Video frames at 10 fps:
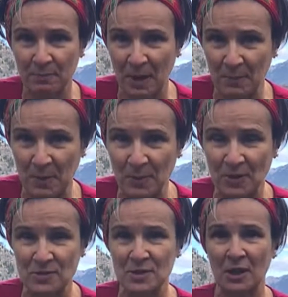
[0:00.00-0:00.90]
maybe,
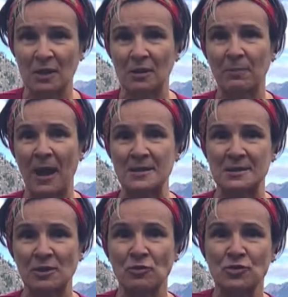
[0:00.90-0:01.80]
because in the
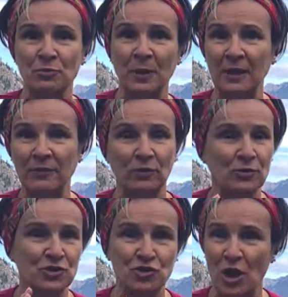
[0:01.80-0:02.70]
past I used to believe it
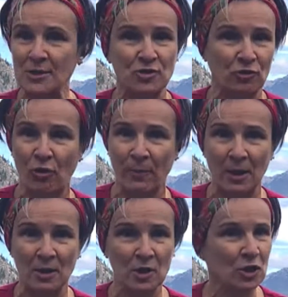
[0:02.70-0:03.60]
was just trauma,
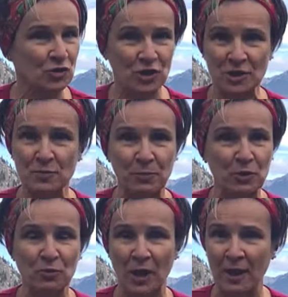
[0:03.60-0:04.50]
just
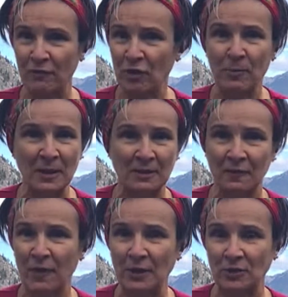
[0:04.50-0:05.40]
pure environmental
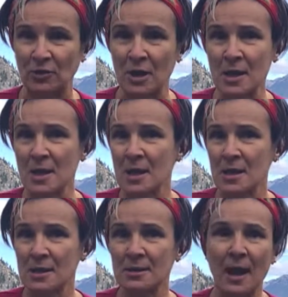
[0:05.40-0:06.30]
factor.
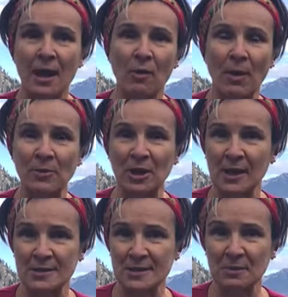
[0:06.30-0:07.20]
Now I'm
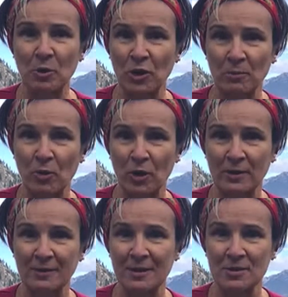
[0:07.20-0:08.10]
realizing more and more
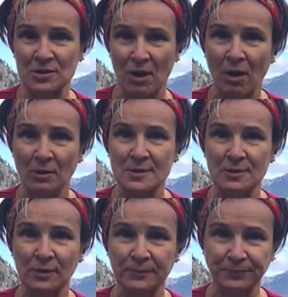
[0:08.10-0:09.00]
that there's
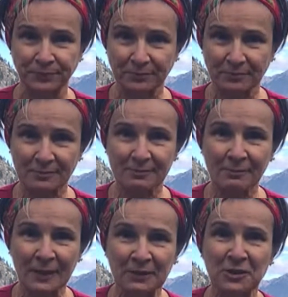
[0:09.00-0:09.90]
also
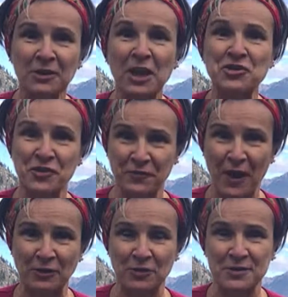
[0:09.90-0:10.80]
the nature
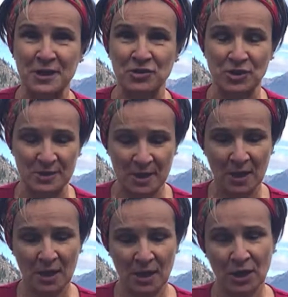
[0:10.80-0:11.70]
factor, such as
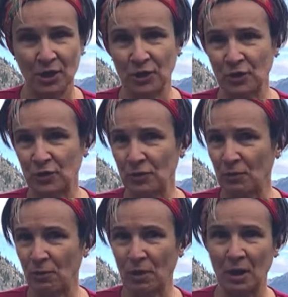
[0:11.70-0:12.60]

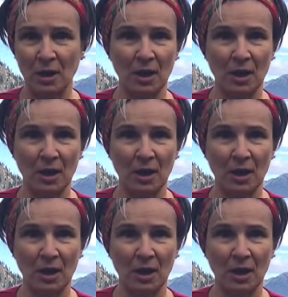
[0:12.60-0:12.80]
your